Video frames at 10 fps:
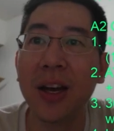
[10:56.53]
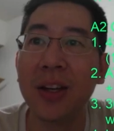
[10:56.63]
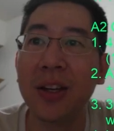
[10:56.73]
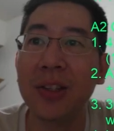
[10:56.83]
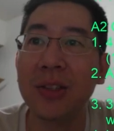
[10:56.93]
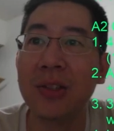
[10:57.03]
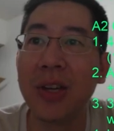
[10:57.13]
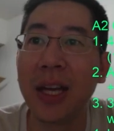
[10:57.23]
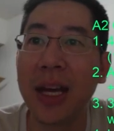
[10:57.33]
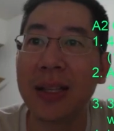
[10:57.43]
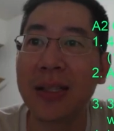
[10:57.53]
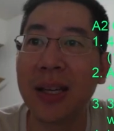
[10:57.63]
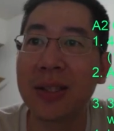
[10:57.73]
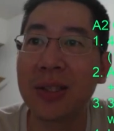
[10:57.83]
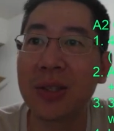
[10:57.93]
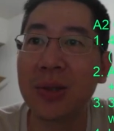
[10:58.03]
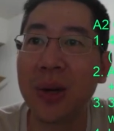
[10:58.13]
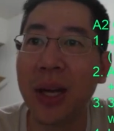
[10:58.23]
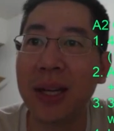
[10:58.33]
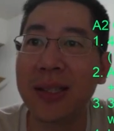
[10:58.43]
you get access to
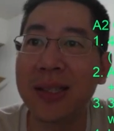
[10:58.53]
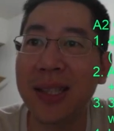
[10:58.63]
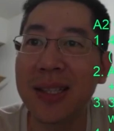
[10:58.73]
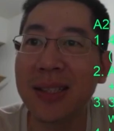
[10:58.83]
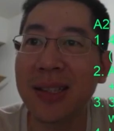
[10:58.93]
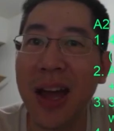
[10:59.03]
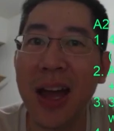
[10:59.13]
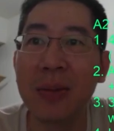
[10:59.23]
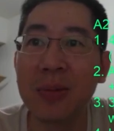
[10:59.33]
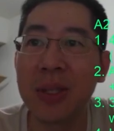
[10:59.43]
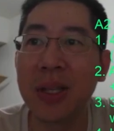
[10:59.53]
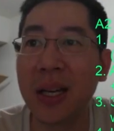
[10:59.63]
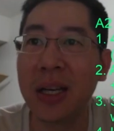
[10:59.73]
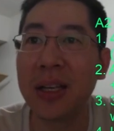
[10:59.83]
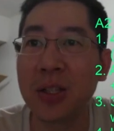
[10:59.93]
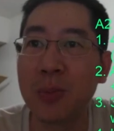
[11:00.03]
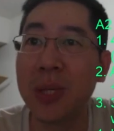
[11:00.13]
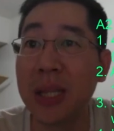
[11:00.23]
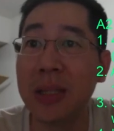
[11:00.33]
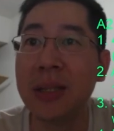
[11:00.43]
a 6 times
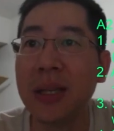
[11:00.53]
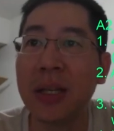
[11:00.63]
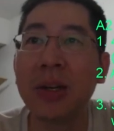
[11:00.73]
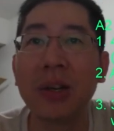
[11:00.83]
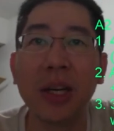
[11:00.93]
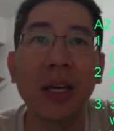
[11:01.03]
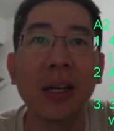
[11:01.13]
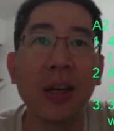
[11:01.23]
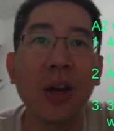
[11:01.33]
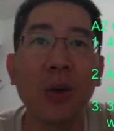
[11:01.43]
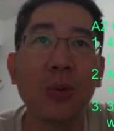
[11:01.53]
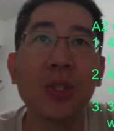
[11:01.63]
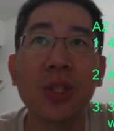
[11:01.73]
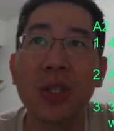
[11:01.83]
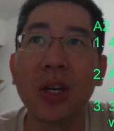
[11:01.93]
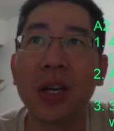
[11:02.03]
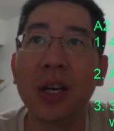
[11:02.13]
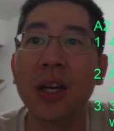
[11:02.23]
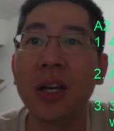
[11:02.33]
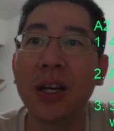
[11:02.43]
speed, okay, which is
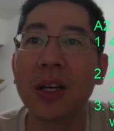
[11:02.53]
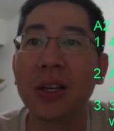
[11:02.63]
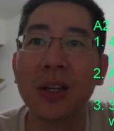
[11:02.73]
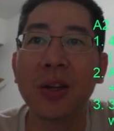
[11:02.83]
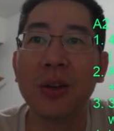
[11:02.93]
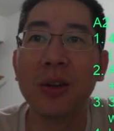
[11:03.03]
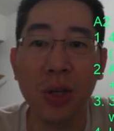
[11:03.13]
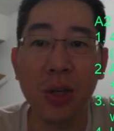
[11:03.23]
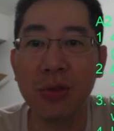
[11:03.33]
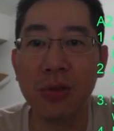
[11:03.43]
really